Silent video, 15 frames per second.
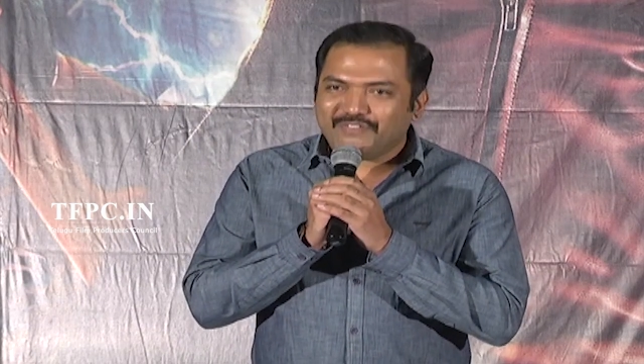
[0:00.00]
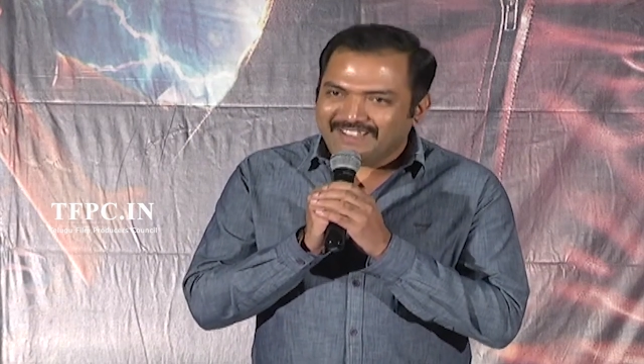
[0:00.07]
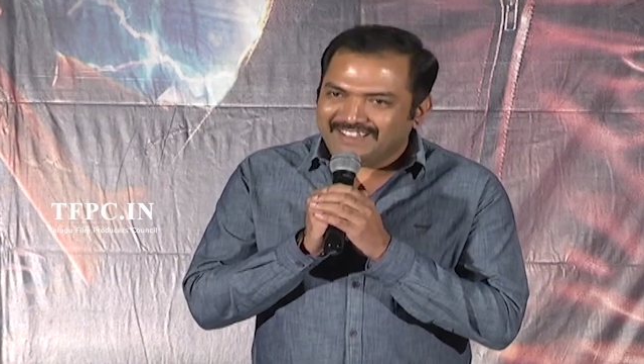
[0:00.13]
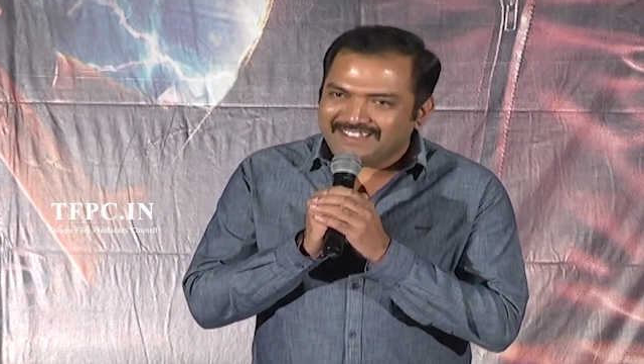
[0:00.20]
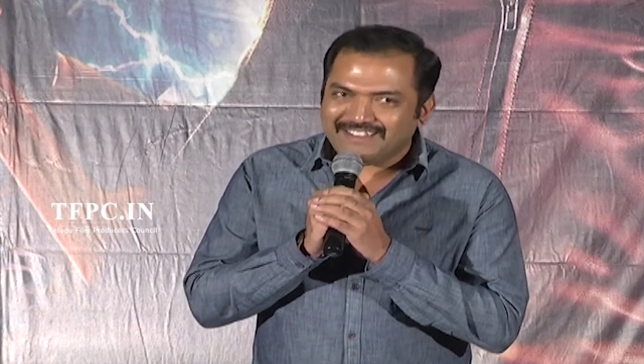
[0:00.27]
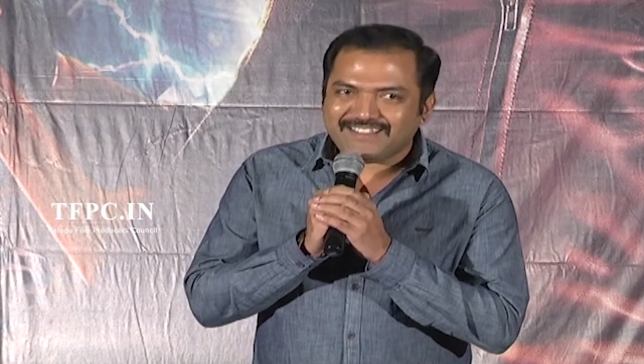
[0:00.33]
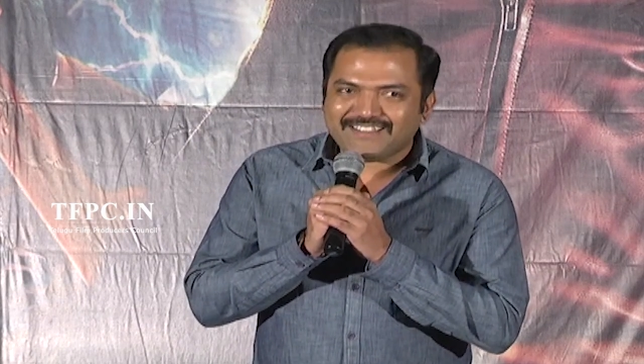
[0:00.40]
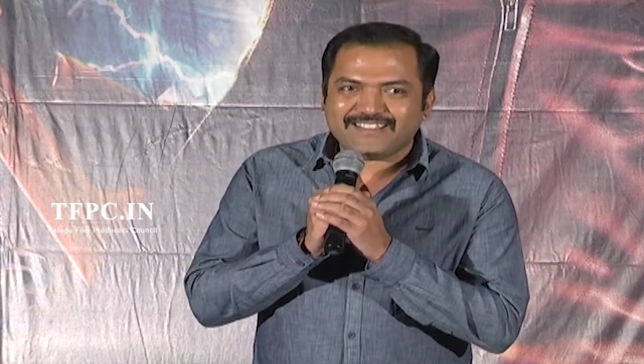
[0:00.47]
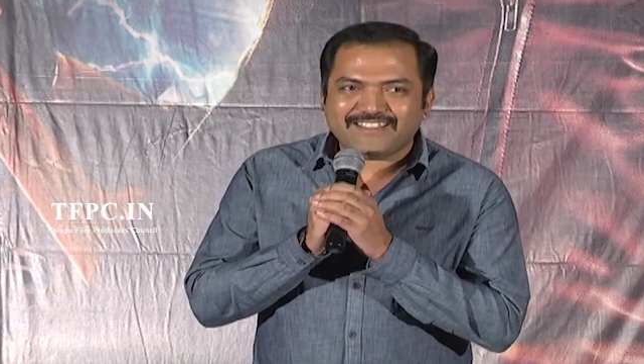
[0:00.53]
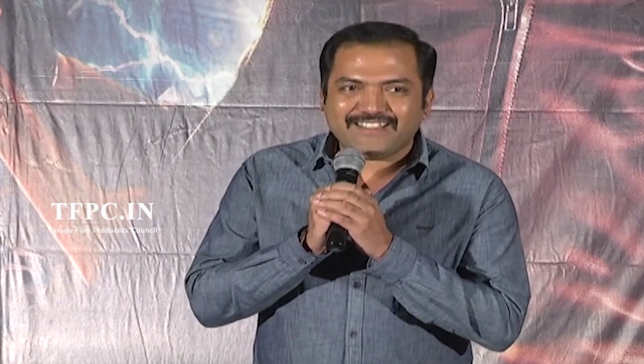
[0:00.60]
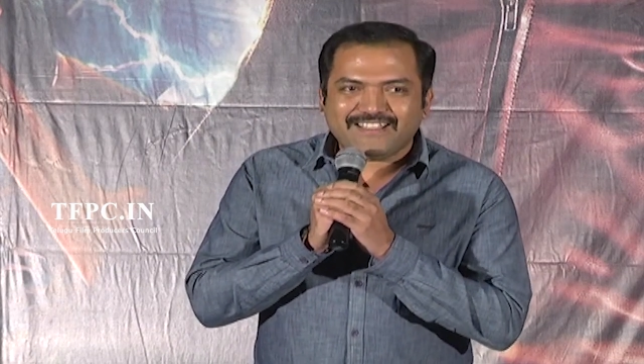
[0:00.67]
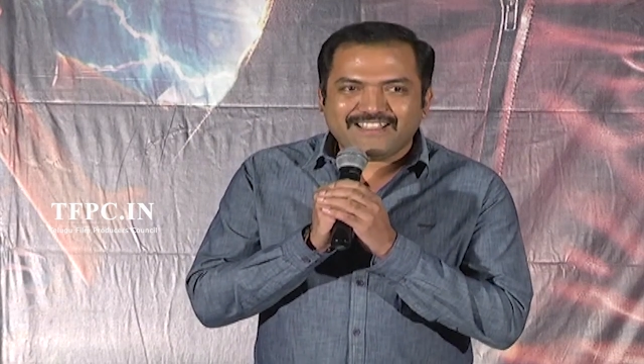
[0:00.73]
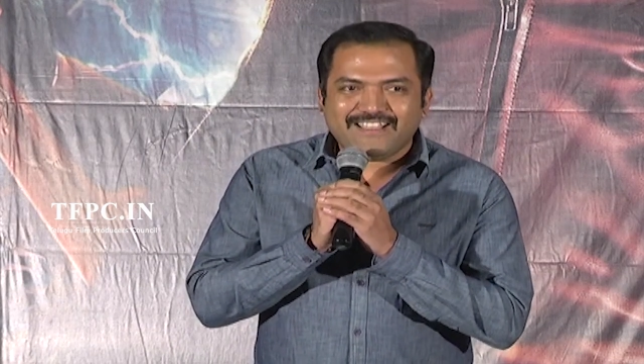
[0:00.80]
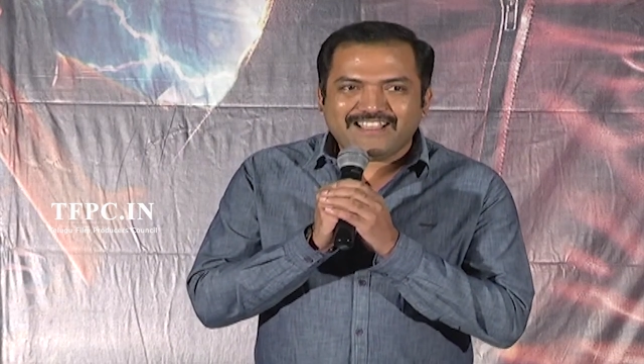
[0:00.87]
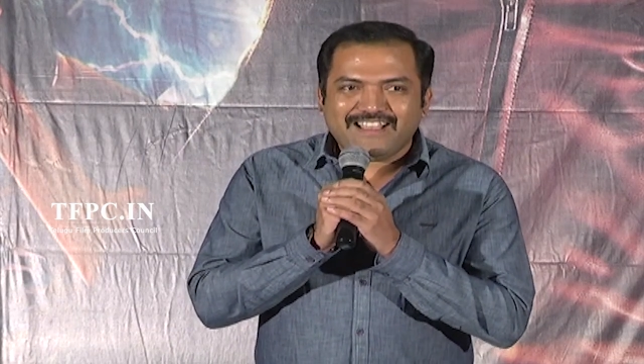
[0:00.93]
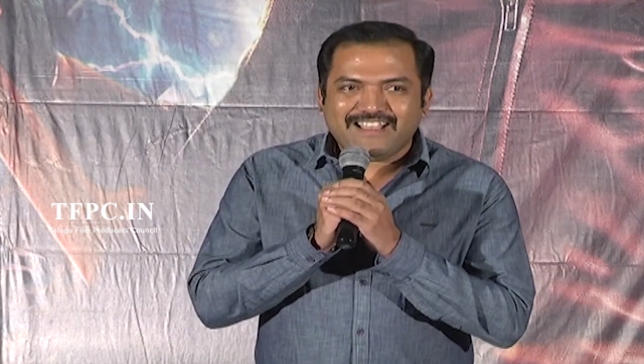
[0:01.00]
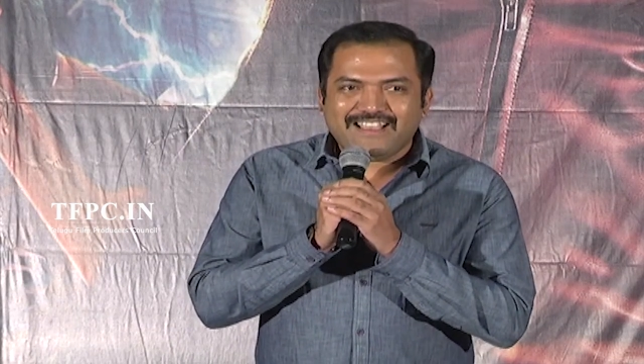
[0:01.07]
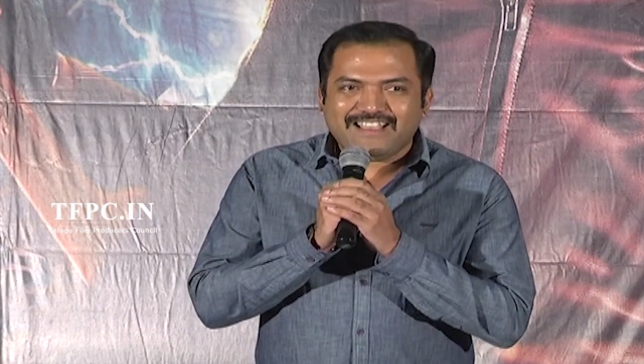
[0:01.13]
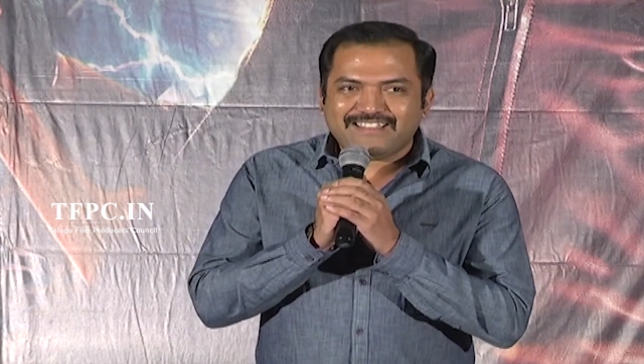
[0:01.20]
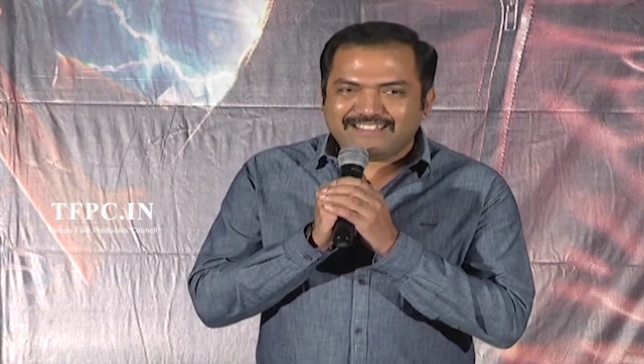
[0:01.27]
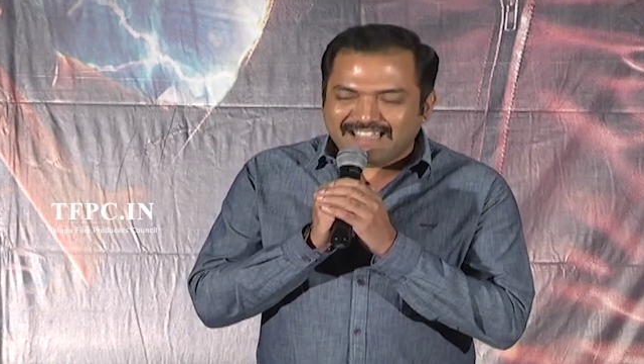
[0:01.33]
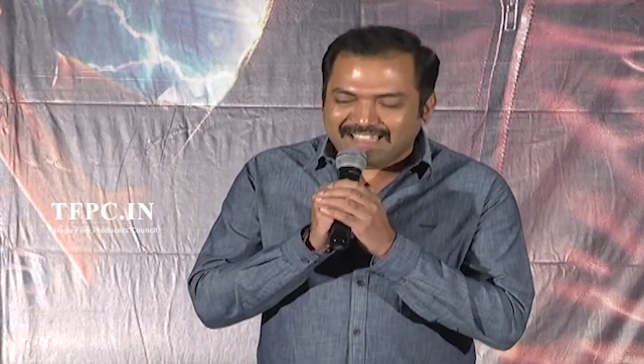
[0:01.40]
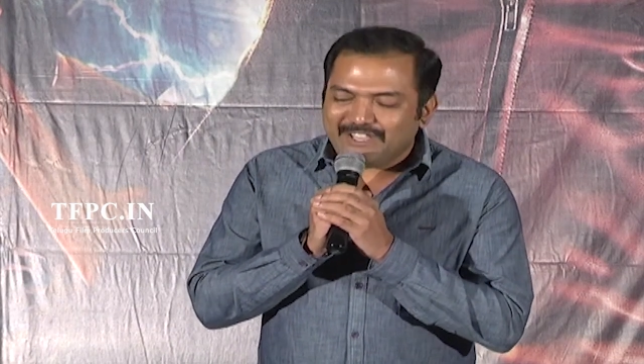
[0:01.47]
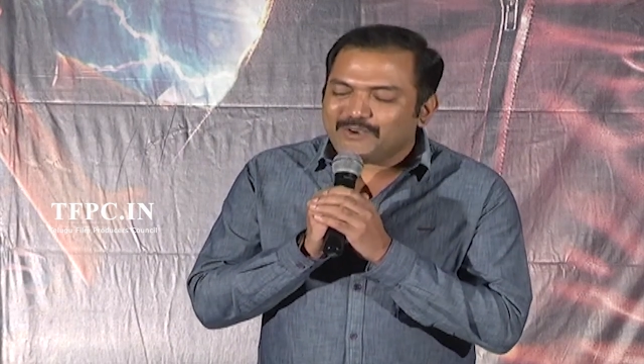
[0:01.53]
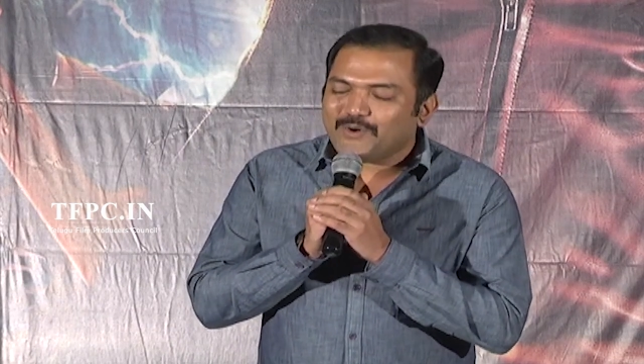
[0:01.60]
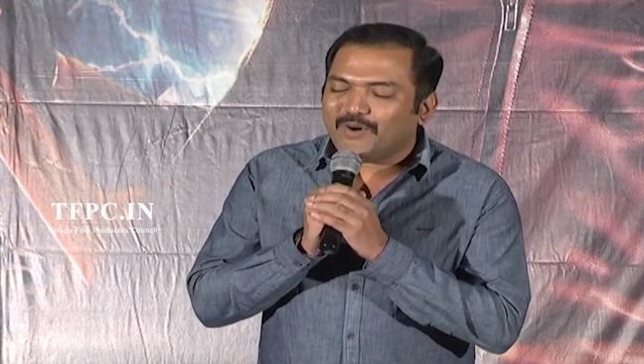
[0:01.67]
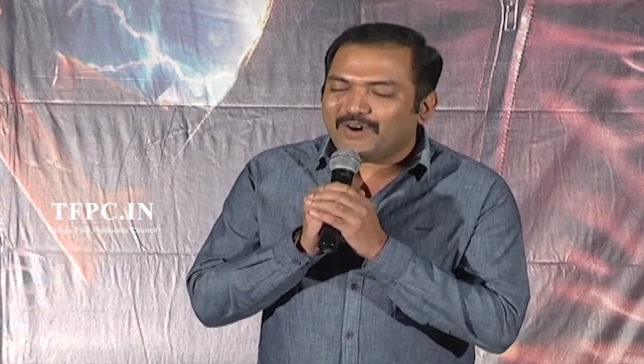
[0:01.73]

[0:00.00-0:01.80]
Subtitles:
feet and thank you